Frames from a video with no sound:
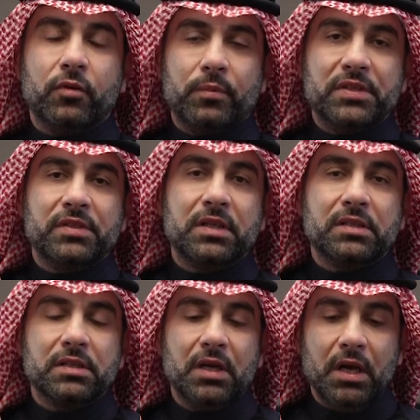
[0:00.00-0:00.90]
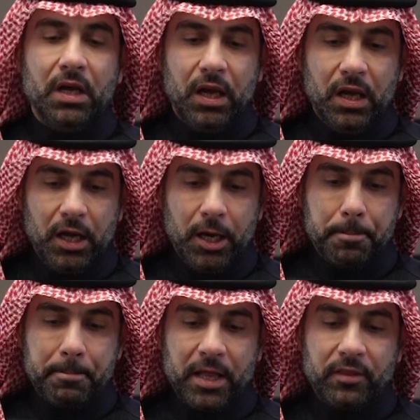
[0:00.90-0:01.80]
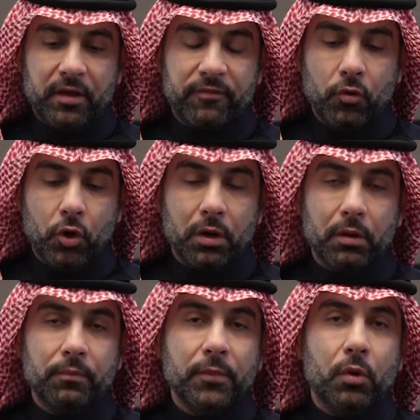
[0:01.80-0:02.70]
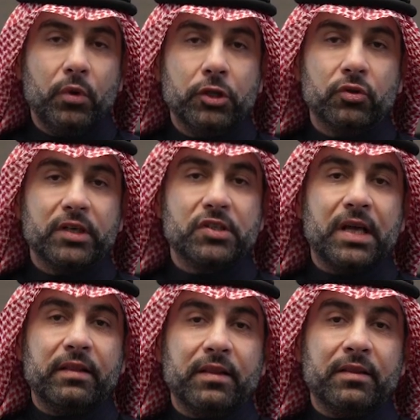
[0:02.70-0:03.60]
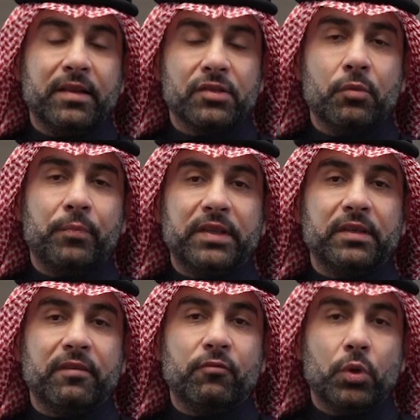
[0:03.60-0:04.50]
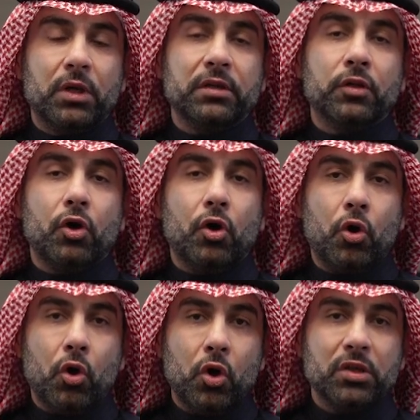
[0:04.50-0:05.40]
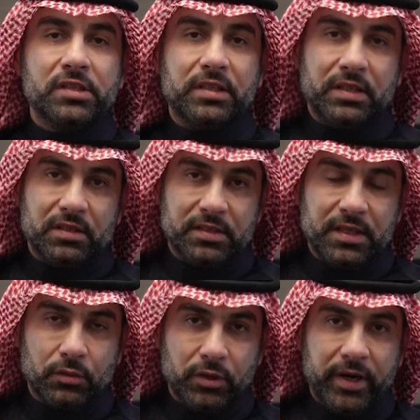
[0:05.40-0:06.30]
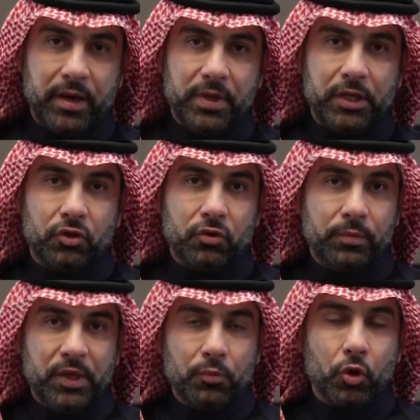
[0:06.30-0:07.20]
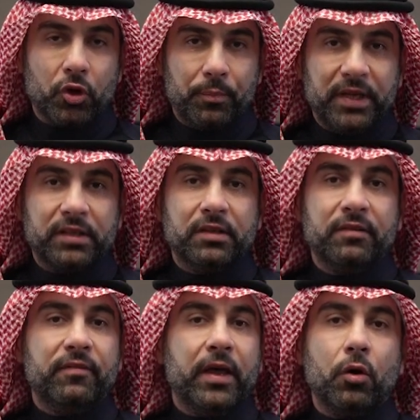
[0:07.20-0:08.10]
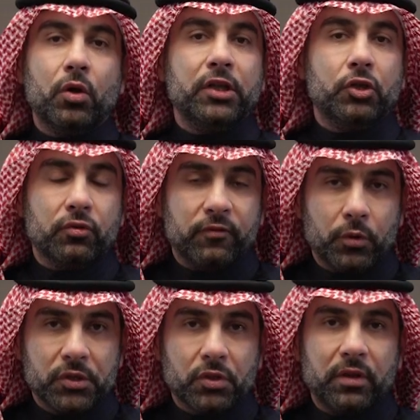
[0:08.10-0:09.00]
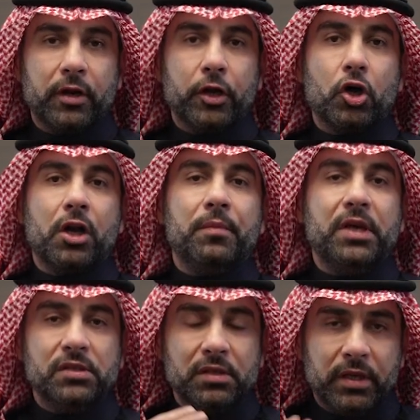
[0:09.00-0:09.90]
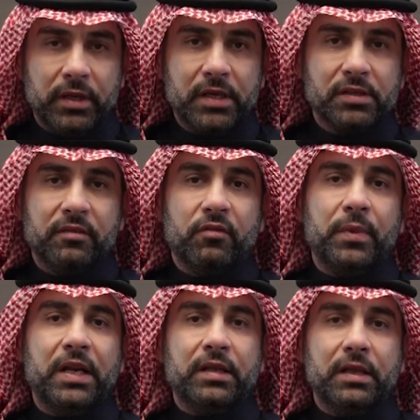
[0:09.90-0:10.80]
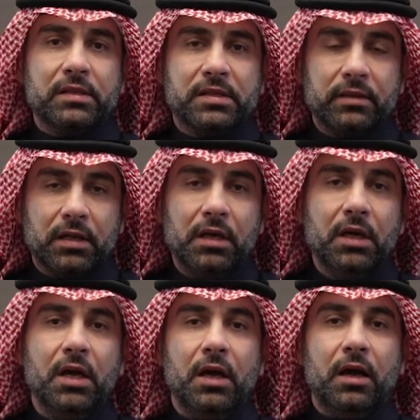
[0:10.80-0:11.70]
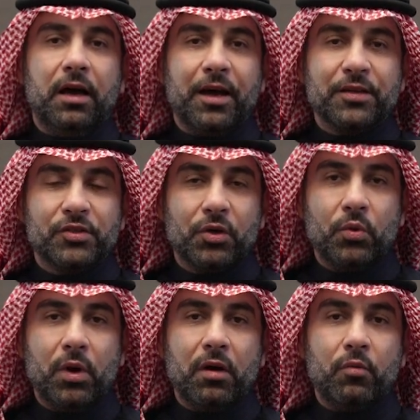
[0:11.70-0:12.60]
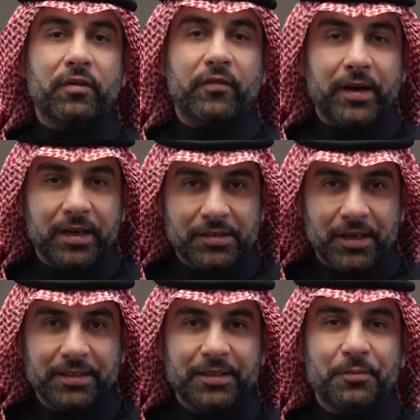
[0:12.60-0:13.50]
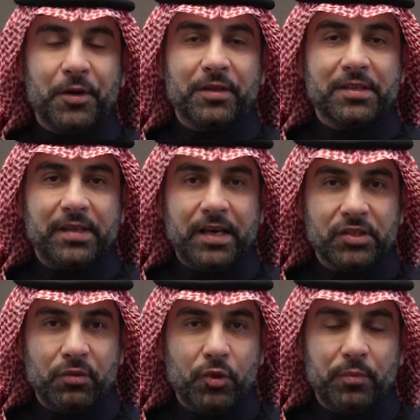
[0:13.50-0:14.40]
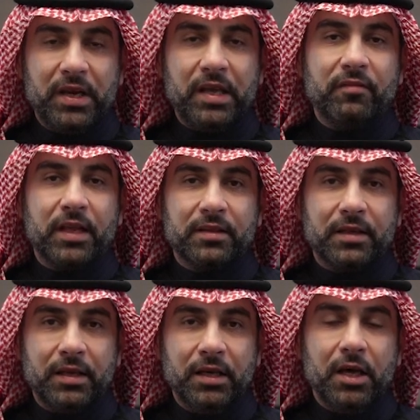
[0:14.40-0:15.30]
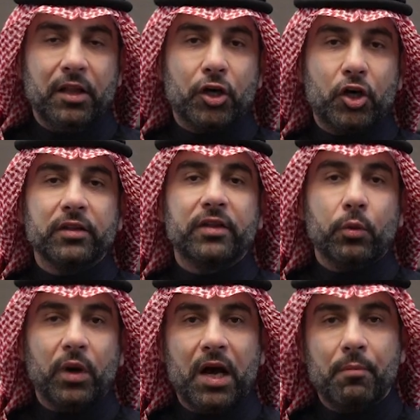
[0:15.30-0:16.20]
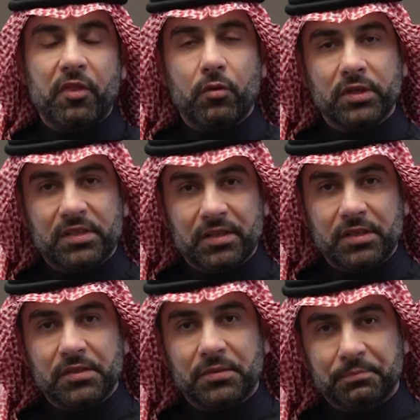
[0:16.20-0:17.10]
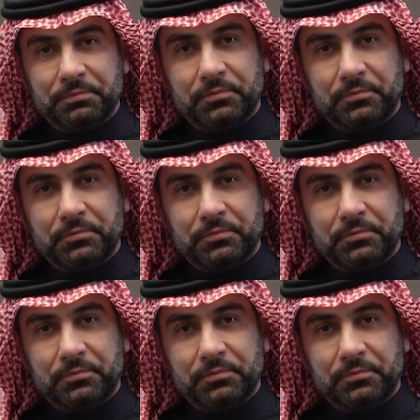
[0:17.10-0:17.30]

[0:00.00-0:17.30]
for business, and therefore we need to understand that in this competitive world, all cities in Saudi Arabia need to be more competitive. They all need to focus on their economies, increase livability, etc. And so we're very excited about the stage, and we believe that the country will hum through its cities.